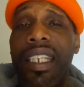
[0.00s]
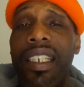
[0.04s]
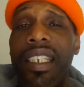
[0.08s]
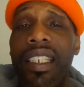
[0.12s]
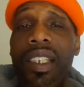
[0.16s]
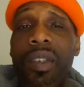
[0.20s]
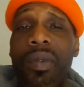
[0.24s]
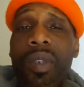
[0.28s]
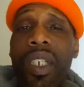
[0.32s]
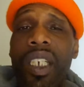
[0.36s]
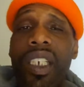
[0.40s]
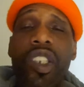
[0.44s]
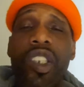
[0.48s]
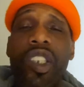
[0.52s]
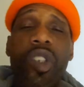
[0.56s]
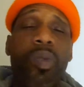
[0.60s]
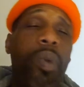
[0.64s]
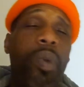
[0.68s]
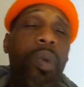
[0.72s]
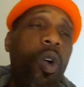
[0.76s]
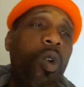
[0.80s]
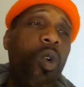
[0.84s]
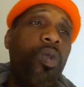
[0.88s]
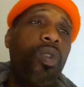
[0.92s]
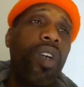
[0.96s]
I think them
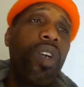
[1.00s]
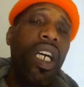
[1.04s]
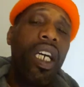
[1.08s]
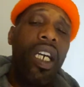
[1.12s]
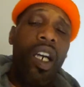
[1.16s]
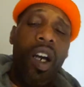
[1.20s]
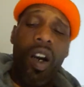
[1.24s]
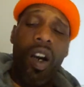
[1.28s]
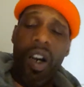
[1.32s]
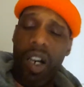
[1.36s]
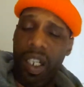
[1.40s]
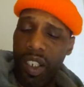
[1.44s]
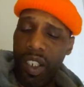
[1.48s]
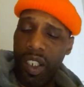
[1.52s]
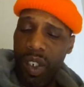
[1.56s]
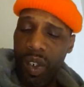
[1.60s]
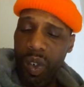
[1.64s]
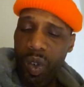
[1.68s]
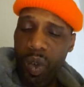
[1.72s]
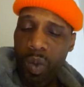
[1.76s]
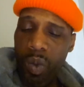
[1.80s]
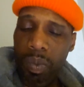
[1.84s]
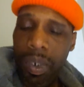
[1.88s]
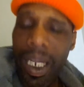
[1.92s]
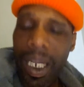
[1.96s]
niggas both are the
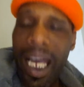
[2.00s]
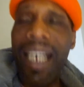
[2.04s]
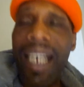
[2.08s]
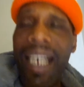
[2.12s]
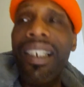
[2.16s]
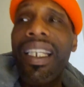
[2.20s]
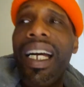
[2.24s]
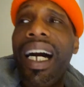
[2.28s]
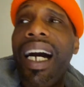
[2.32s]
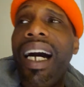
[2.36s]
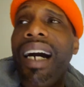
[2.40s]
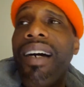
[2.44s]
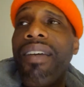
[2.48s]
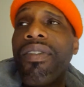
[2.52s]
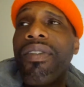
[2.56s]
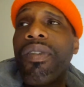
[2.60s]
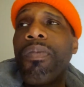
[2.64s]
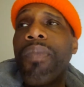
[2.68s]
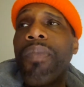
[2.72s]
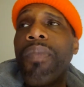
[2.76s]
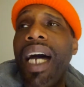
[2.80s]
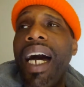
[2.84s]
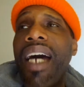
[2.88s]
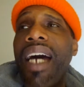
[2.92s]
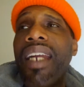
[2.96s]
new Black
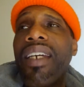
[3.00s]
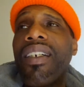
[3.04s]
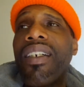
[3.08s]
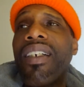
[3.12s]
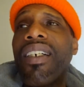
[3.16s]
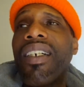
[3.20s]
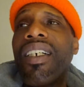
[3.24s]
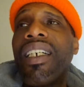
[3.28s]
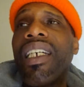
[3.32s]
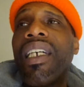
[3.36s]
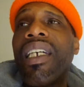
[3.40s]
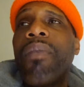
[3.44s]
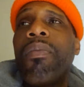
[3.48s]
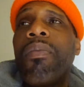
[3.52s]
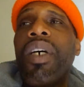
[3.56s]
Lives Matter,